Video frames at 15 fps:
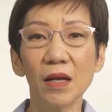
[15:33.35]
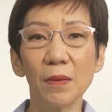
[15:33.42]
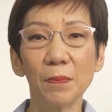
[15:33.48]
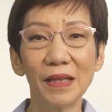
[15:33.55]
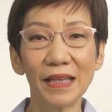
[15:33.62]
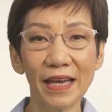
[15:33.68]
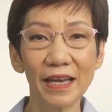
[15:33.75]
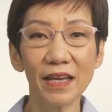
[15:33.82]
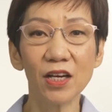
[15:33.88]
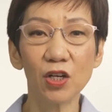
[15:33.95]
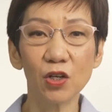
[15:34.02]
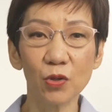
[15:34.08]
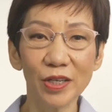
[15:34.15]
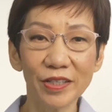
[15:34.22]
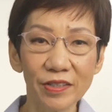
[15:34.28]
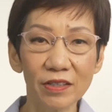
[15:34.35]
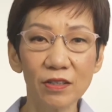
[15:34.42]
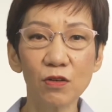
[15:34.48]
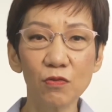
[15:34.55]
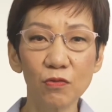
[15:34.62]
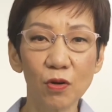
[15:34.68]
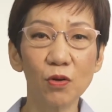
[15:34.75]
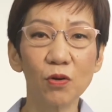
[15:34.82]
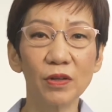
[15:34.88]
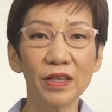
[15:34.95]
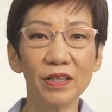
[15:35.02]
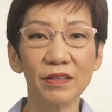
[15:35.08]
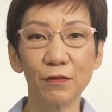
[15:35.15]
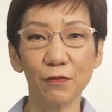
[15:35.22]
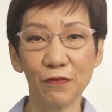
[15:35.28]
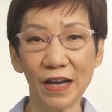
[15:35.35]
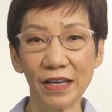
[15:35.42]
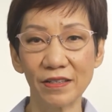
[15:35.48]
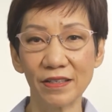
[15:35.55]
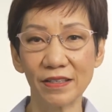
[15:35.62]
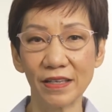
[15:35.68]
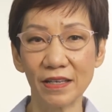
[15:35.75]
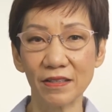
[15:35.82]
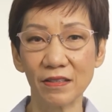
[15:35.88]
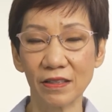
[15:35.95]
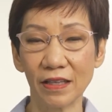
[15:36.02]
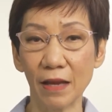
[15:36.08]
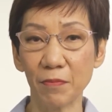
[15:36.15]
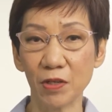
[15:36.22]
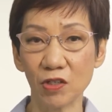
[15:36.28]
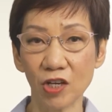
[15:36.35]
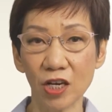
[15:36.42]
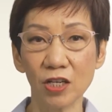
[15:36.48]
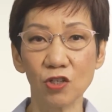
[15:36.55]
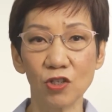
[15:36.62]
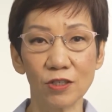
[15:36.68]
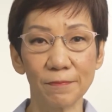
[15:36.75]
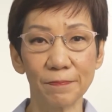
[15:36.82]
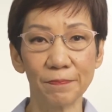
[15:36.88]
play a critical role in the fight against climate change.